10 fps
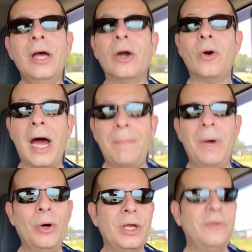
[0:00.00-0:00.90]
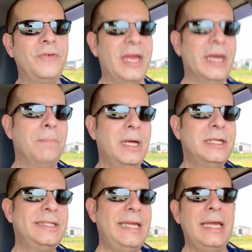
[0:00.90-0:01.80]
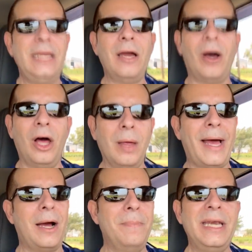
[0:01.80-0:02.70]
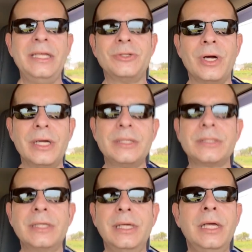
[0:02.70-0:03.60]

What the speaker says: RobMotive MT, all about mini trucks.